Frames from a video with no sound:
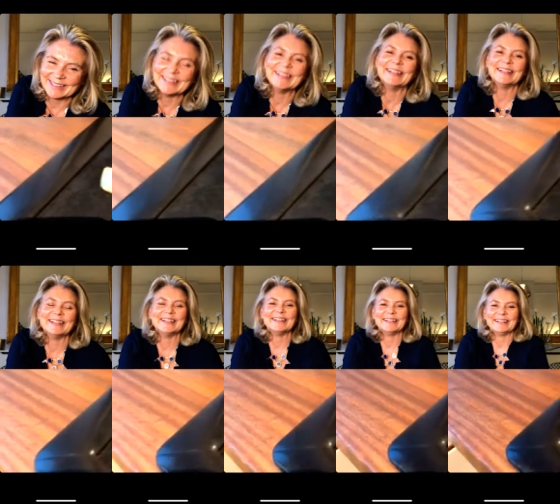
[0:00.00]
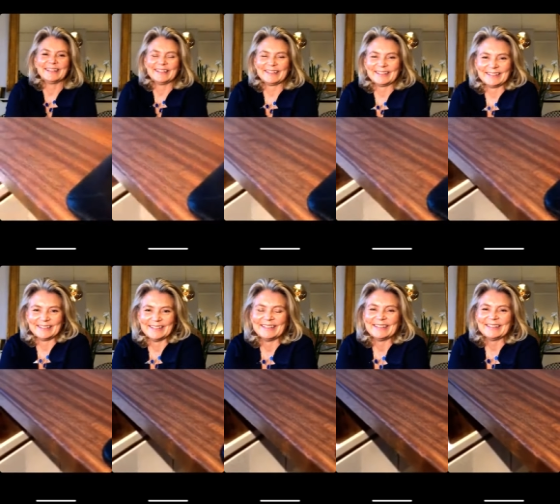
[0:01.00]
Thank you.
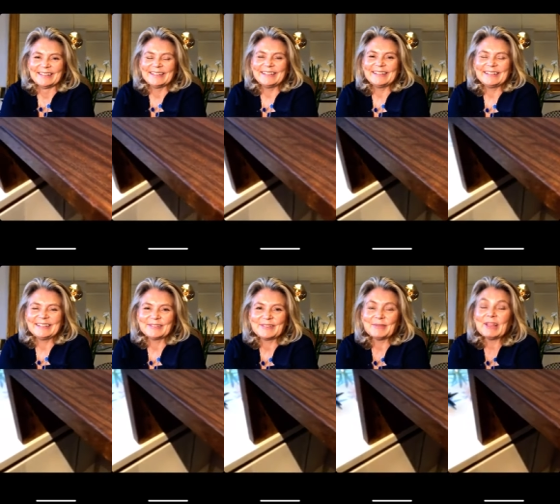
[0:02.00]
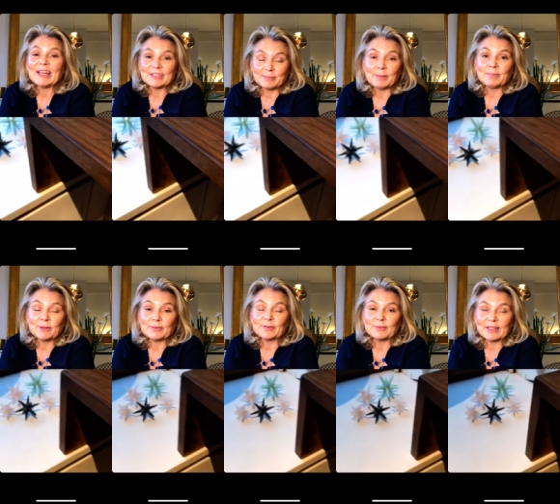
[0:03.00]
Oh, that is a
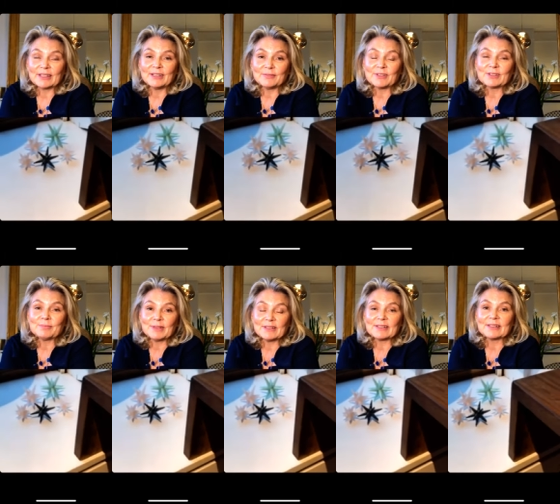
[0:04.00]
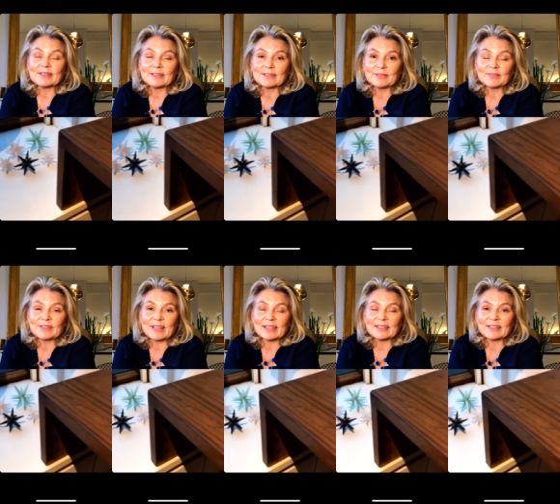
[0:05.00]
beautiful ring, and I love the simplicity of the
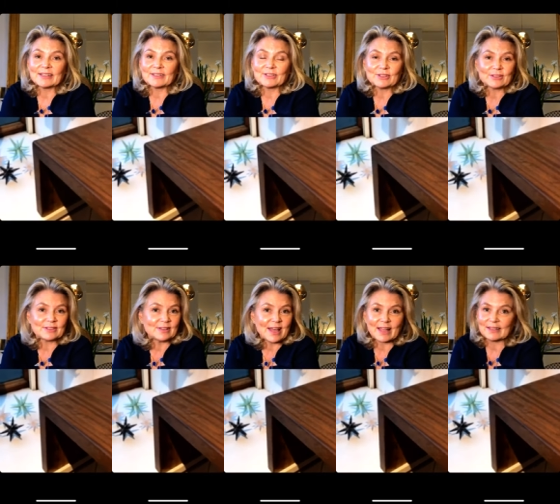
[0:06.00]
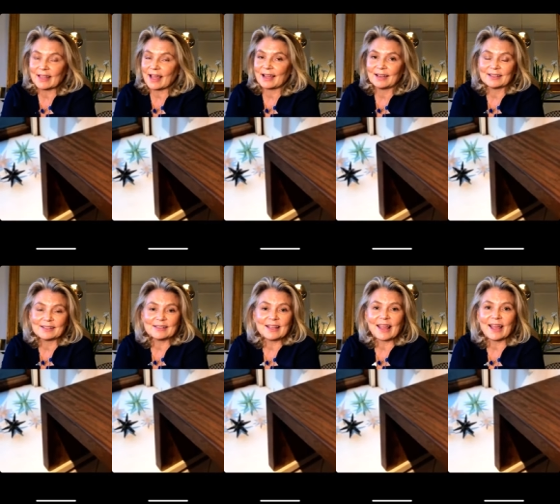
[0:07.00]
setting that just lets that colour
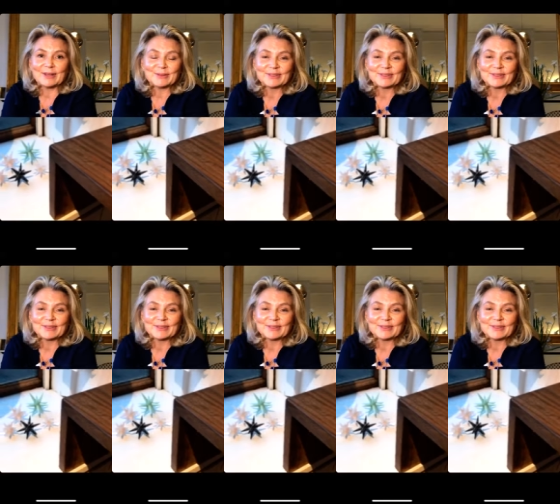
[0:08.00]
sing out.